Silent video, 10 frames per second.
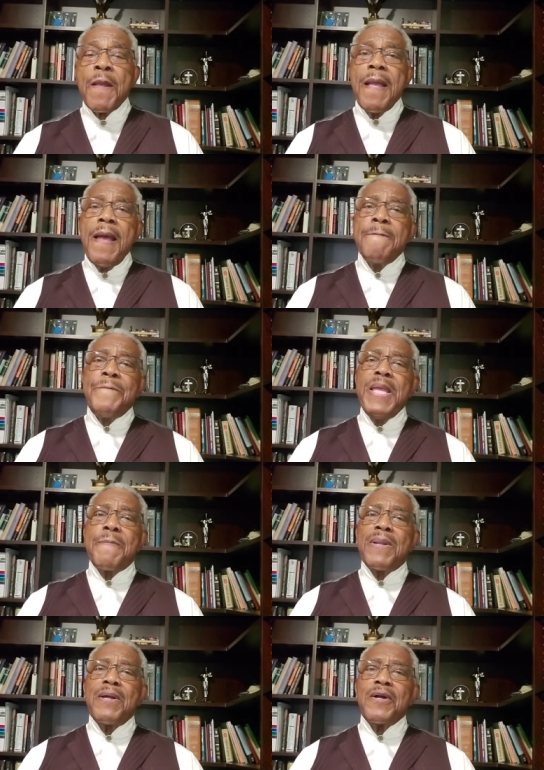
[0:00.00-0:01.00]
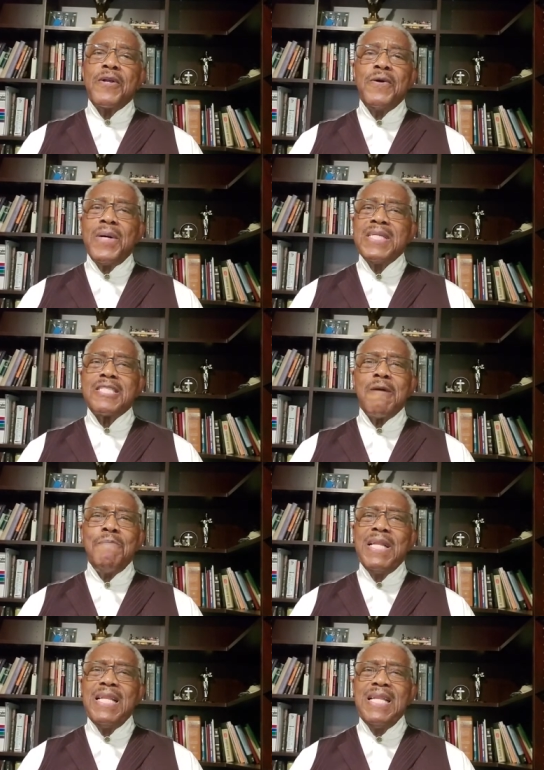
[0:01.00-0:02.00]
And people are going to
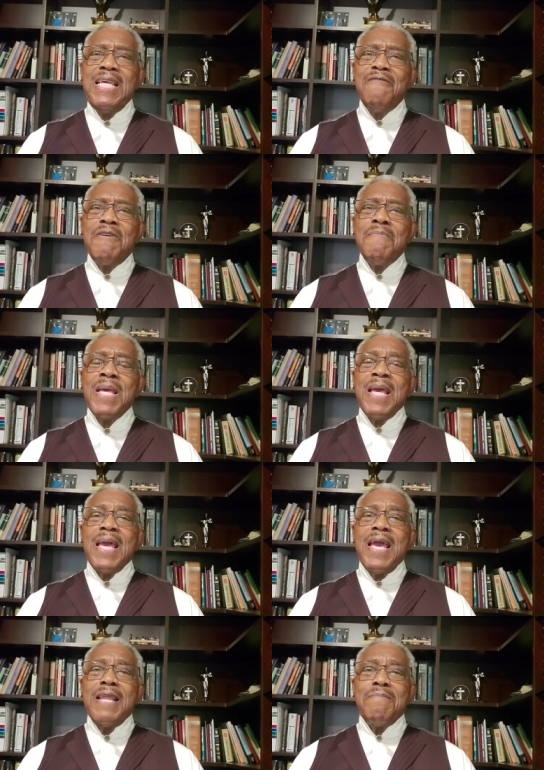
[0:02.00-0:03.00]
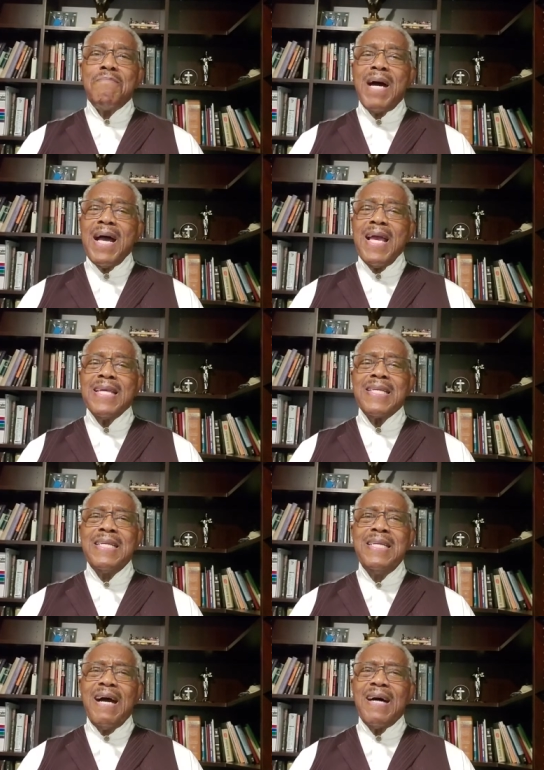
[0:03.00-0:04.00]
believe him. And my
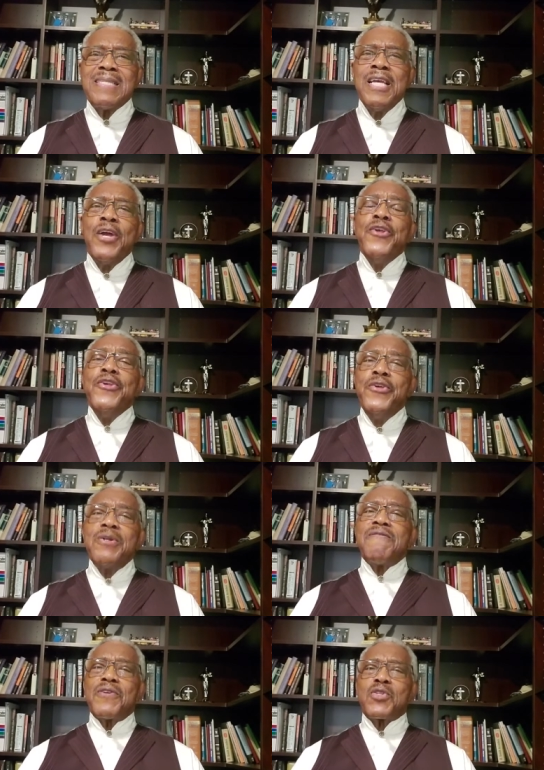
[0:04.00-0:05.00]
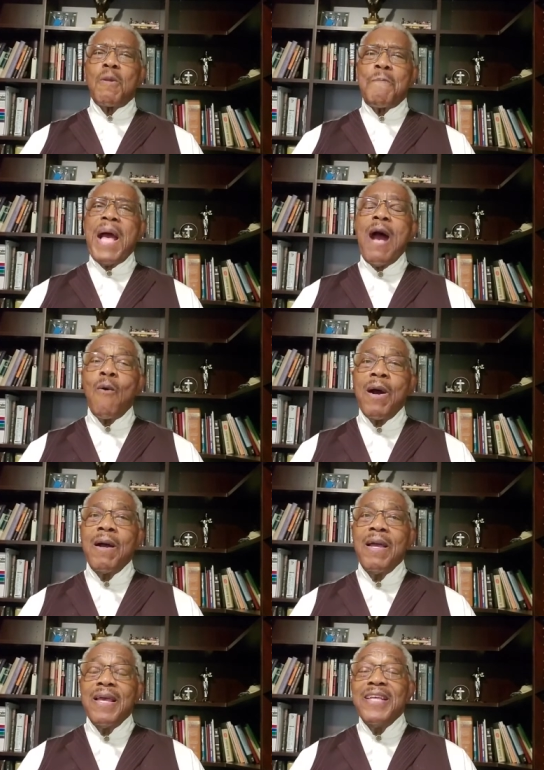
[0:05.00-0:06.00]
God, universal power
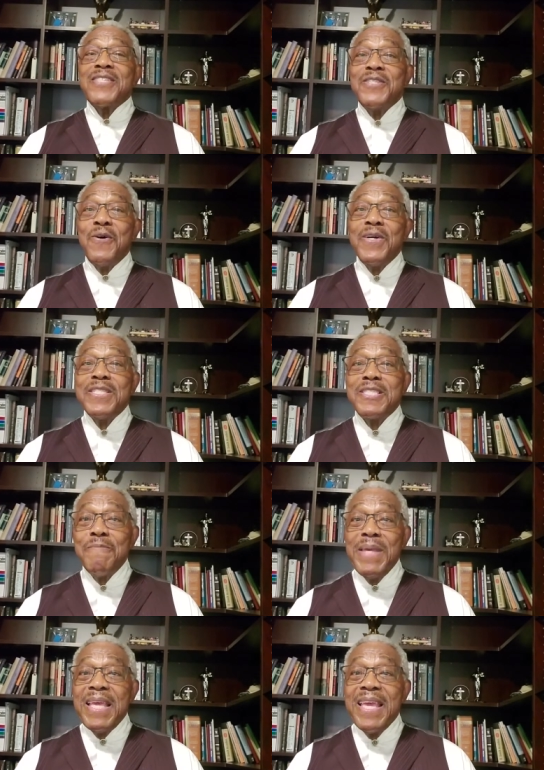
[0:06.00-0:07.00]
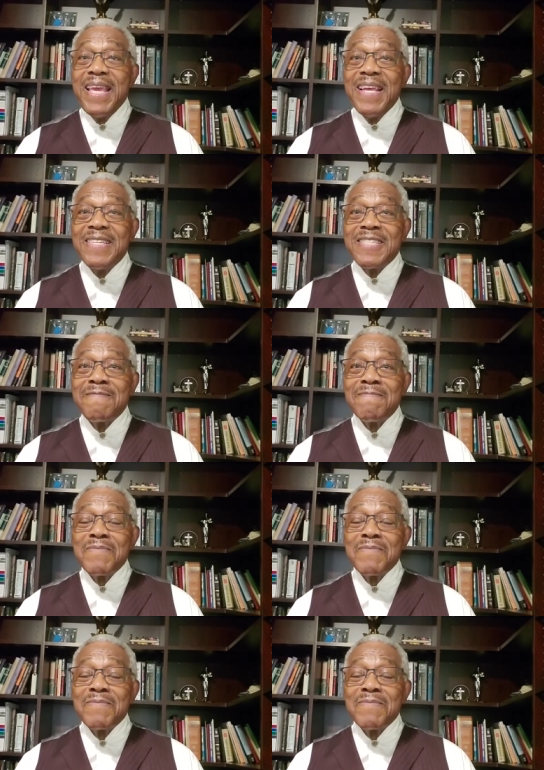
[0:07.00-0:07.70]
is going to be his.